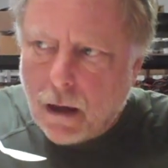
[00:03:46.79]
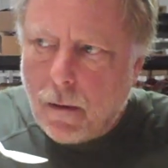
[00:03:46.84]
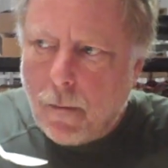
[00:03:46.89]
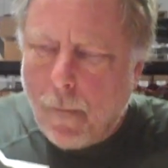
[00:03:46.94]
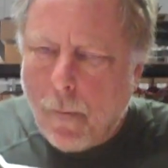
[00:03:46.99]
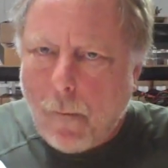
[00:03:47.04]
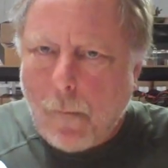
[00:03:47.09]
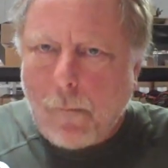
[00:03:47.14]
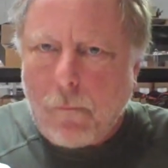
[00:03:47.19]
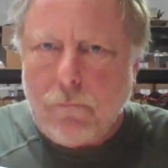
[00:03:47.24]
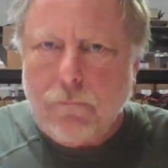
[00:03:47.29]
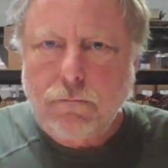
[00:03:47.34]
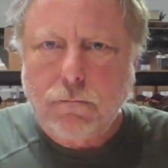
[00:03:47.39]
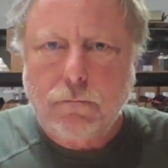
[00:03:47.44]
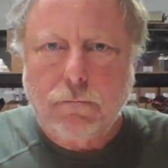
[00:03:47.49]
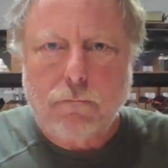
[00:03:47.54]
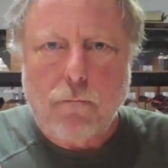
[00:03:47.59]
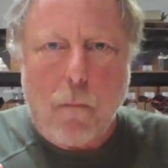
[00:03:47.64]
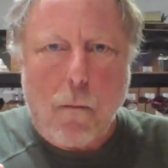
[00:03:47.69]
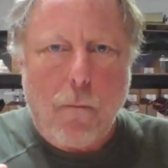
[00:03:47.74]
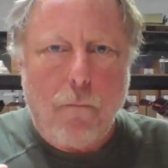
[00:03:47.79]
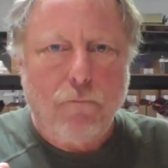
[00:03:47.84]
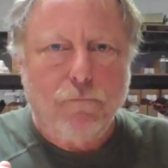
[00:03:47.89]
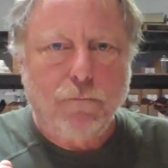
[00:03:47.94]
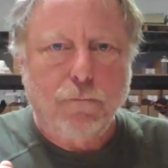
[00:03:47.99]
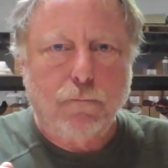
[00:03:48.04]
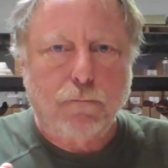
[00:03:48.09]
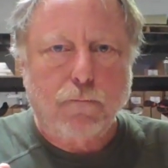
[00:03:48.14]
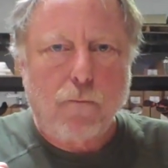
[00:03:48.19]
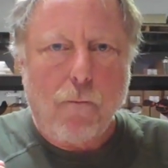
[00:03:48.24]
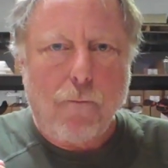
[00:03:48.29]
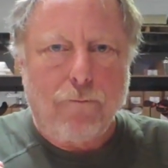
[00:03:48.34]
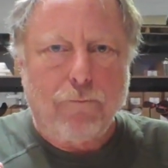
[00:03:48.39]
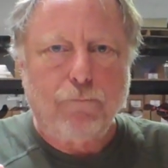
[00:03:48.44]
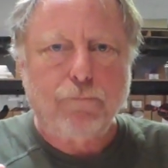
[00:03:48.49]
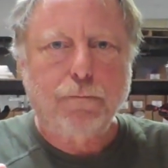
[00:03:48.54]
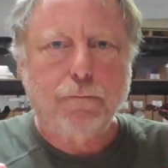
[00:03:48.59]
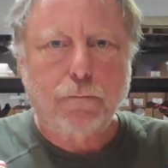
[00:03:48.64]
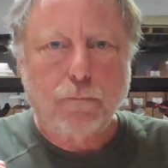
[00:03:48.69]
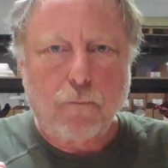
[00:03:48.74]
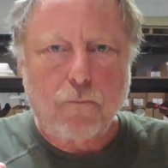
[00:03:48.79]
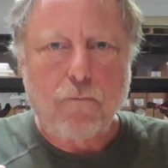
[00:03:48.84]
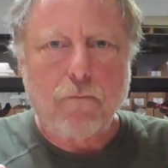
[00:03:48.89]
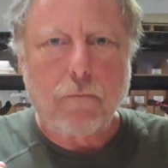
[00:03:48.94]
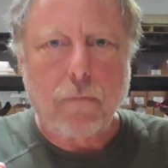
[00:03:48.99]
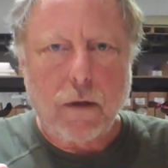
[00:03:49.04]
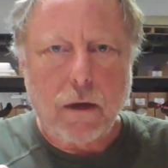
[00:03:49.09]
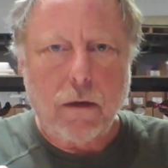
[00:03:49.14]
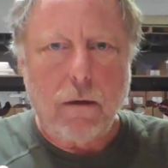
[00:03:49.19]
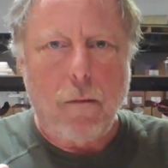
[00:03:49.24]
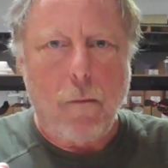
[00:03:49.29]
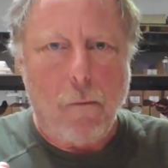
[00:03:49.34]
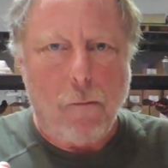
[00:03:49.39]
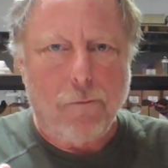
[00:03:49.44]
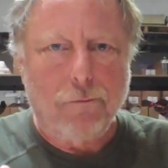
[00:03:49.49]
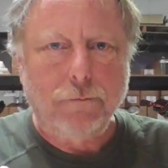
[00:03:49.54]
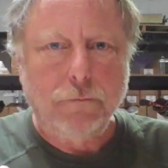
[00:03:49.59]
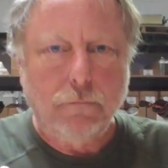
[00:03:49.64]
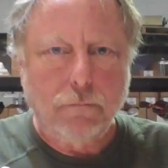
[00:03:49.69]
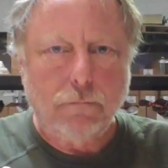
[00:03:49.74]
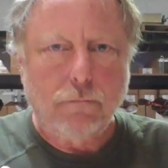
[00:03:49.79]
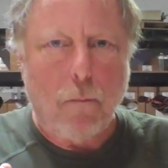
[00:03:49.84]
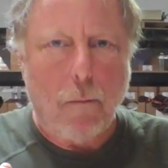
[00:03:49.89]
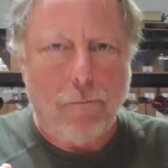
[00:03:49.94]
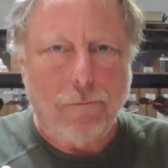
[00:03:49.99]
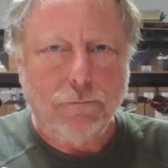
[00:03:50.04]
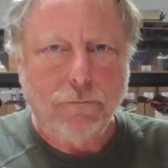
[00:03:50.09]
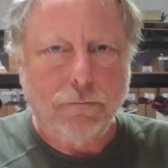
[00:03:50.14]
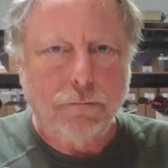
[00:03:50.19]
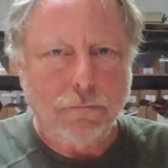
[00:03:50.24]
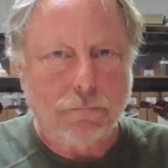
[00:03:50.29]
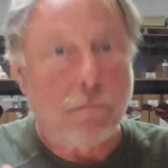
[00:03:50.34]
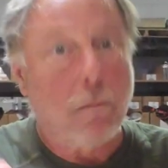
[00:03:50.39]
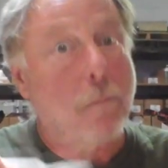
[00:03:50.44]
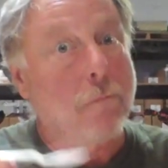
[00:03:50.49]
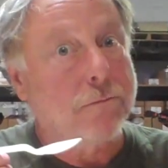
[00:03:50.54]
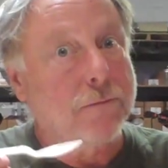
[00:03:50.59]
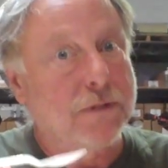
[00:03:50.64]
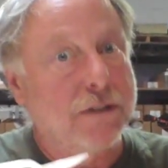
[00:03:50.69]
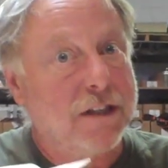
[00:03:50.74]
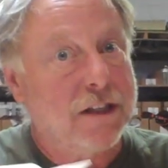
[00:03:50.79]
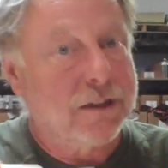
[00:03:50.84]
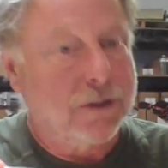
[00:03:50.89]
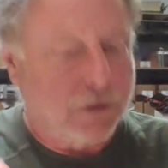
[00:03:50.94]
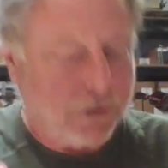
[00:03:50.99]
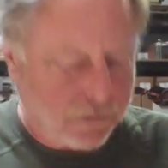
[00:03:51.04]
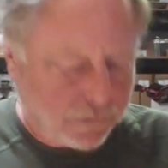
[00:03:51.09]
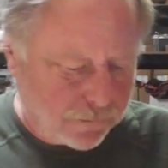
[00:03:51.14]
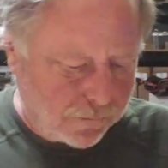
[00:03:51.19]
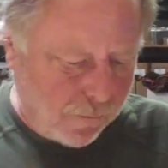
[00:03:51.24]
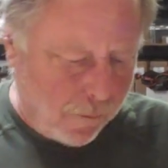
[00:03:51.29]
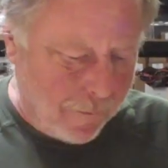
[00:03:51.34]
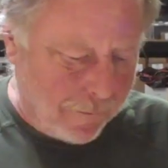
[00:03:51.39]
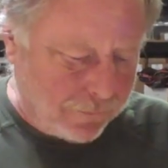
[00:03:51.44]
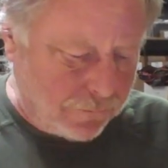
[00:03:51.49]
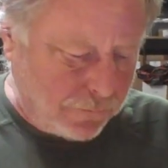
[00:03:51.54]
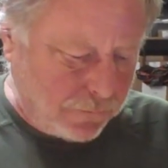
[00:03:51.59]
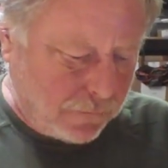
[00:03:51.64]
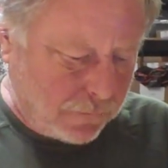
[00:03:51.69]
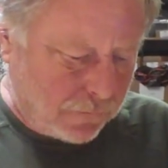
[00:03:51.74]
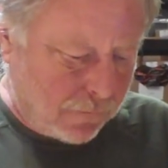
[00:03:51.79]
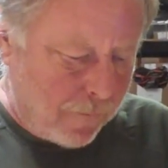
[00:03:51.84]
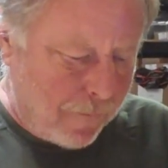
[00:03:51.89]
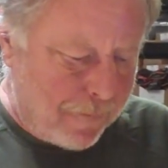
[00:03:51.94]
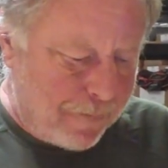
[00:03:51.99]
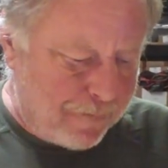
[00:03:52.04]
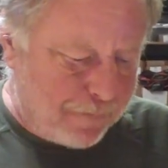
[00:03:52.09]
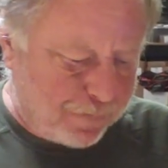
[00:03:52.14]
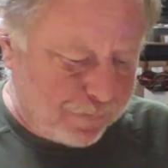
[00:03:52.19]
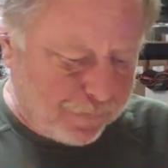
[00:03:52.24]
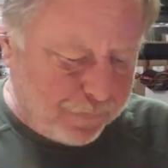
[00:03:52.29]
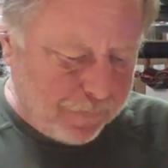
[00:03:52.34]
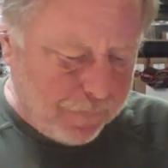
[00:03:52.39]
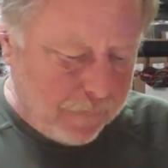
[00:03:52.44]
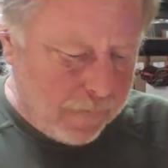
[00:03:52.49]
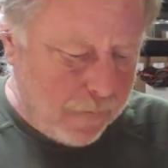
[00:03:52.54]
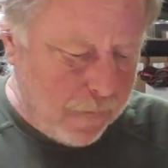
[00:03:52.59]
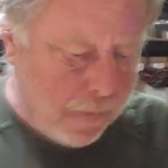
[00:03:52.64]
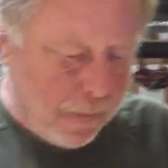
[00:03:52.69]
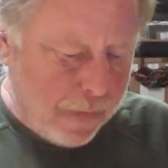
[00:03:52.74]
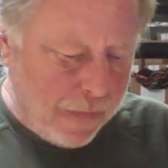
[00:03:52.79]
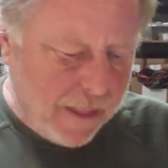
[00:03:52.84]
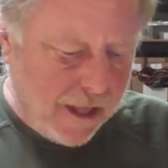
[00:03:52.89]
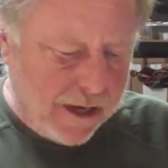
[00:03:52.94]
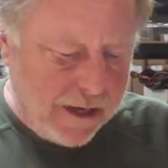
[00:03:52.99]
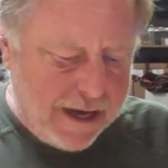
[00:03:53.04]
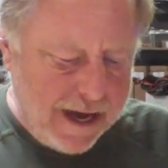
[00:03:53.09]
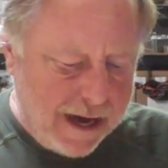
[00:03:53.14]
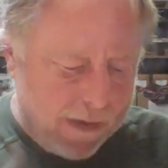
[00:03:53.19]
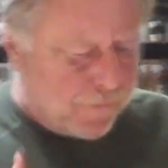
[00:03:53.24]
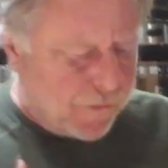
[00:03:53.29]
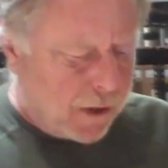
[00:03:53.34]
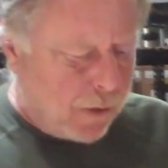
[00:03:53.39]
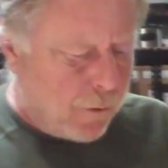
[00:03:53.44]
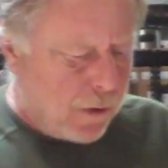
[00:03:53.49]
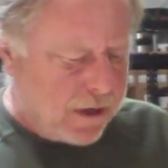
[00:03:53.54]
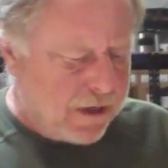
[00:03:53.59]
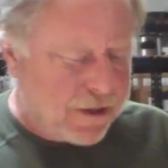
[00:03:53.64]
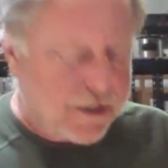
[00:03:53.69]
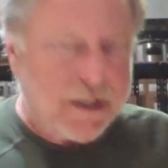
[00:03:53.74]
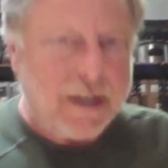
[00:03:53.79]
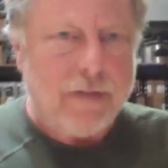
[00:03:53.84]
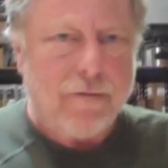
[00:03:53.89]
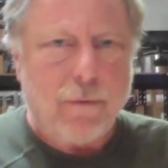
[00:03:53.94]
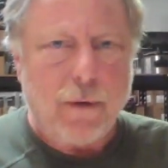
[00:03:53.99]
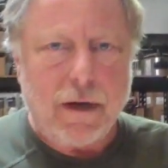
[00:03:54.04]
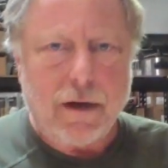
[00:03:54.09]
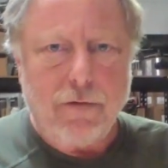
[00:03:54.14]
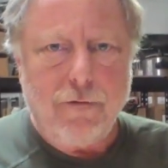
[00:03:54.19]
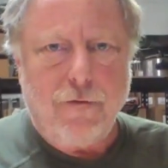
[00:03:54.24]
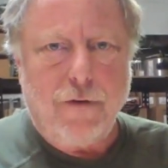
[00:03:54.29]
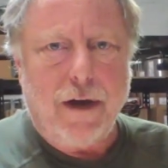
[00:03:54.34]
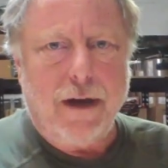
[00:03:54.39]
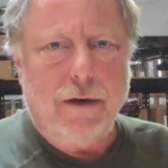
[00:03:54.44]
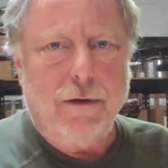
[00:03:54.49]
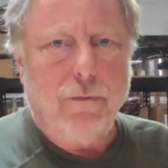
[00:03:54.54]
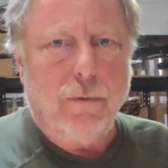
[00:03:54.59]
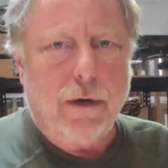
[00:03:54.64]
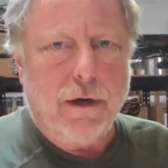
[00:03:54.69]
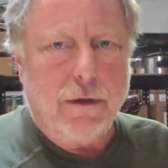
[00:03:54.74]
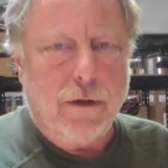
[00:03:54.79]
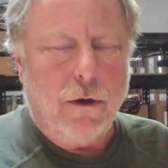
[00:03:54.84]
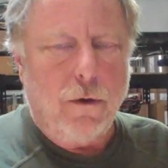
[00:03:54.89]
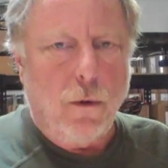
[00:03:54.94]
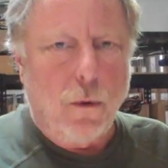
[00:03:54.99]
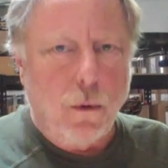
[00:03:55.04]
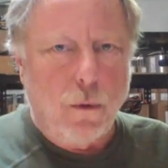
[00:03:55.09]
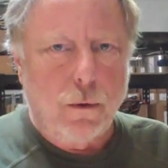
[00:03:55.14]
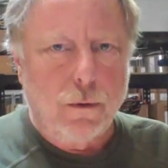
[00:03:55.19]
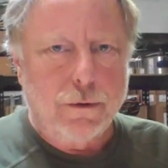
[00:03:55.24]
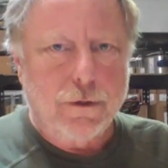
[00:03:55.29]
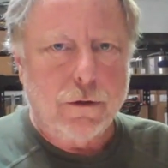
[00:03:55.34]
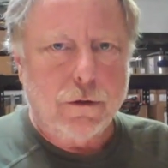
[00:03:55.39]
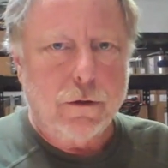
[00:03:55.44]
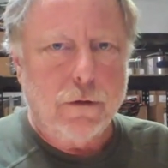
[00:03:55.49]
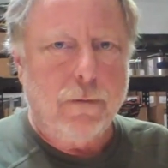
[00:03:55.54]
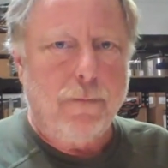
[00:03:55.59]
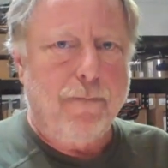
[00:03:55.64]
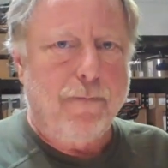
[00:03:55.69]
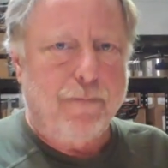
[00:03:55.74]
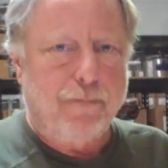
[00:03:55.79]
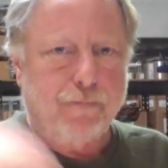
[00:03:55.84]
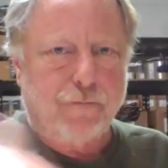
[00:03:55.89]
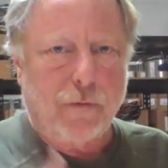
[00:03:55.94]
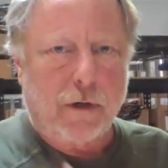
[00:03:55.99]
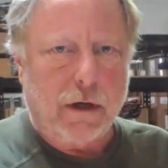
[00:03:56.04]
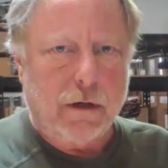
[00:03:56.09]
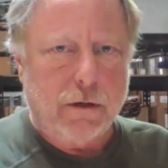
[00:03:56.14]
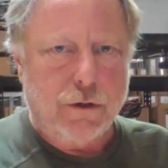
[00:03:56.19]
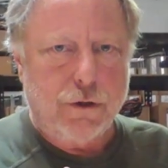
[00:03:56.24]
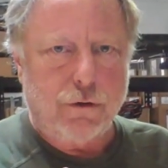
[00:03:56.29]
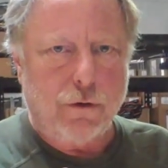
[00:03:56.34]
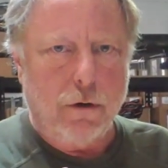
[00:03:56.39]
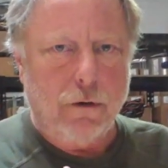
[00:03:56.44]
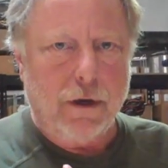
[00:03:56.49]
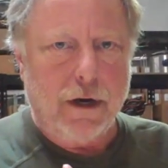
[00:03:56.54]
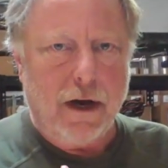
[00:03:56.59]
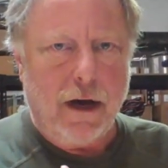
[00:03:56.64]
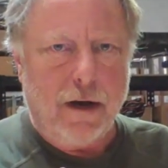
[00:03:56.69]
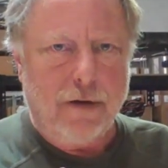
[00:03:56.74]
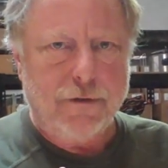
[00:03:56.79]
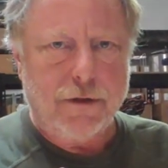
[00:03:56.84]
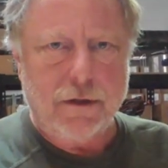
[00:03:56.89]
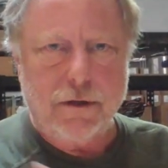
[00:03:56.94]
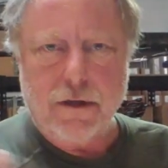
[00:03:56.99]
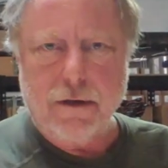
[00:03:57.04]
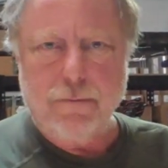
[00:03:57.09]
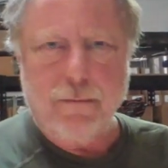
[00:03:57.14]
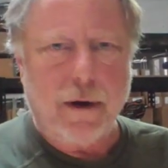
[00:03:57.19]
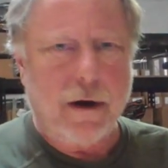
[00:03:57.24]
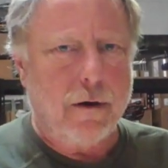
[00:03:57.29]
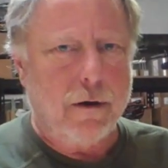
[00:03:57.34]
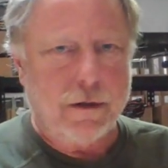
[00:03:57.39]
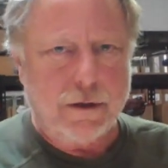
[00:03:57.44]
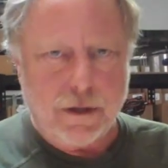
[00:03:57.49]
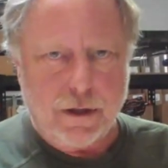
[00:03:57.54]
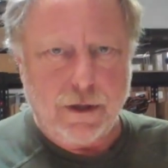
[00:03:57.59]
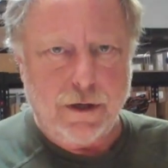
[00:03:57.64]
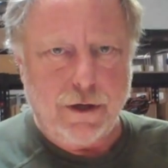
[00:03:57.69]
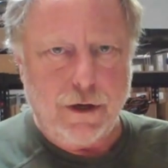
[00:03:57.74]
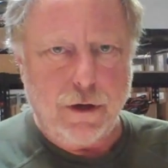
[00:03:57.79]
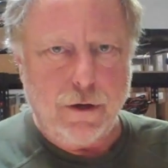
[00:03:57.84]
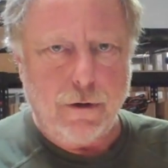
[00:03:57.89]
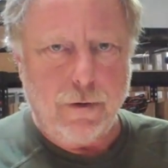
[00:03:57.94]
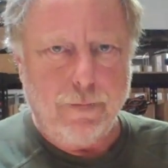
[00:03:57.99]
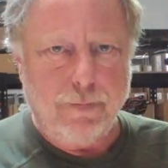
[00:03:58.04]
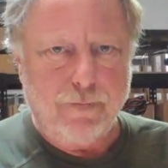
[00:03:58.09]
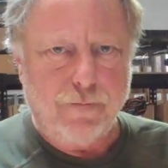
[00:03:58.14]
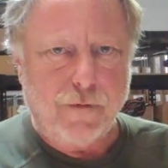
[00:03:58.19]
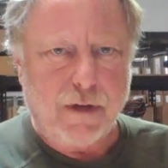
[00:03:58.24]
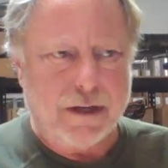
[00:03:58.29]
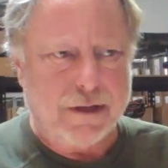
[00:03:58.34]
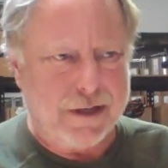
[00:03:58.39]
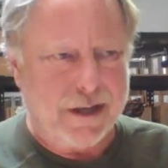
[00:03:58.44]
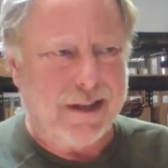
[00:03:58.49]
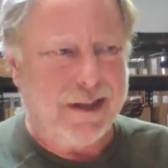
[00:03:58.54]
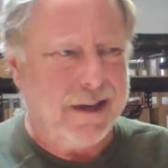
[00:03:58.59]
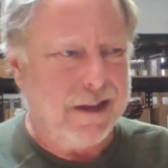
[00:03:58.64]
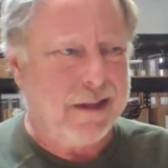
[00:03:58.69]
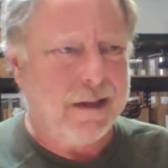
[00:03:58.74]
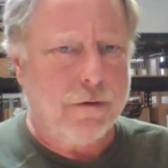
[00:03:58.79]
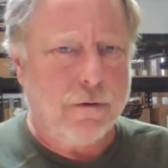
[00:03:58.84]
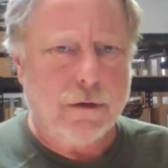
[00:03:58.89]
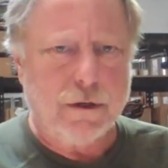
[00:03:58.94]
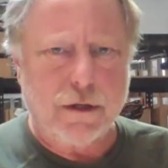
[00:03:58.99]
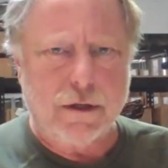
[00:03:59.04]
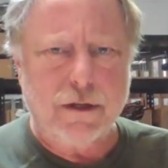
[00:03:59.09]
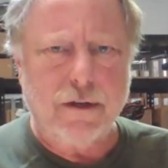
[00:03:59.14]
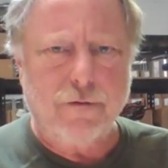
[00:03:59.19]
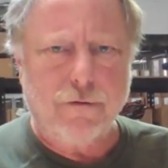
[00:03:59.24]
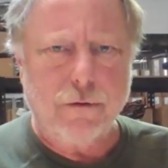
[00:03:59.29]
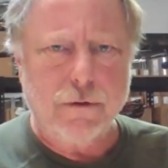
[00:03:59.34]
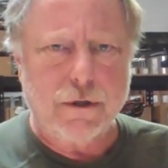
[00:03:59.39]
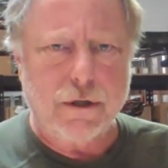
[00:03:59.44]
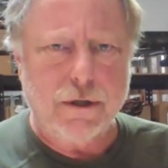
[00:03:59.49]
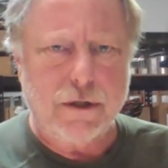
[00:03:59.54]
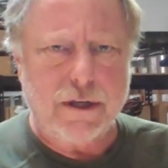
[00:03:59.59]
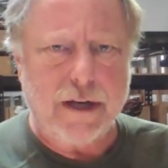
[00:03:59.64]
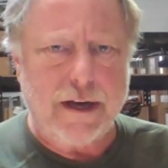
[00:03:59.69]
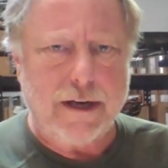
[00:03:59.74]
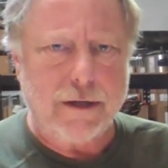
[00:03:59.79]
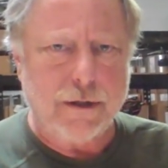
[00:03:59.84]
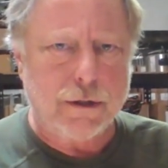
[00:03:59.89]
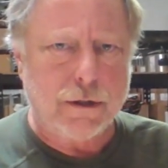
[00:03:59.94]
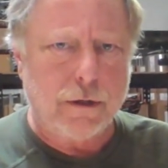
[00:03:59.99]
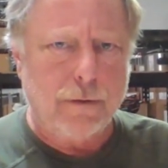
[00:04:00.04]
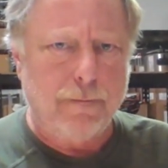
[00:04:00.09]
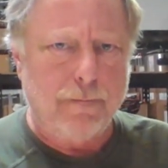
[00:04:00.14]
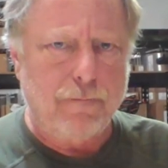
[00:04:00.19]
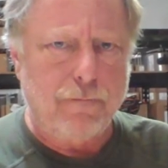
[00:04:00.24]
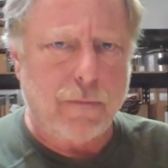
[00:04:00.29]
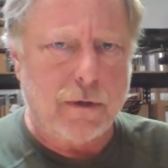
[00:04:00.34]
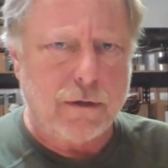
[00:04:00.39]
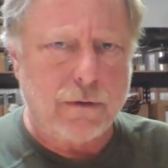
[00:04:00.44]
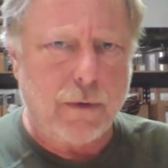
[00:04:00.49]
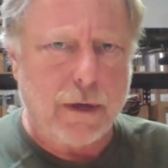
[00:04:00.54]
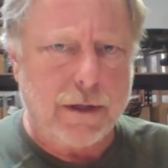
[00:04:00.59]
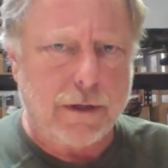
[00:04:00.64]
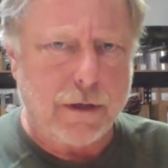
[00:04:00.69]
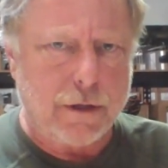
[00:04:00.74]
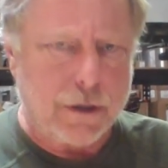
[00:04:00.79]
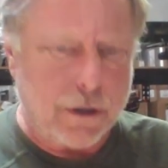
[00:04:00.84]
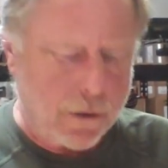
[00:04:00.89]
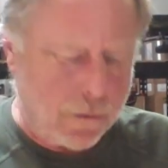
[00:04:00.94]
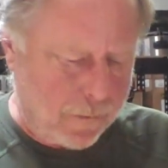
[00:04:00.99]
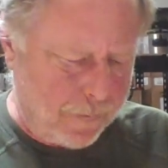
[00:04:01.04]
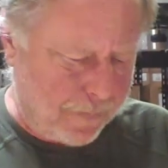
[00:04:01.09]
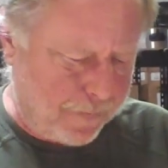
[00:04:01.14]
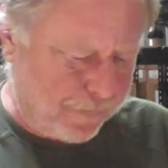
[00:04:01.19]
We'll have to do that taste test video on another occasion for the beef yeah. Stroganoff, the new beef Stroganoff. Yeah, we're going to see if we can find one of the older Stroganoffs and compare it to the new. Because I think there is a difference in taste between the two.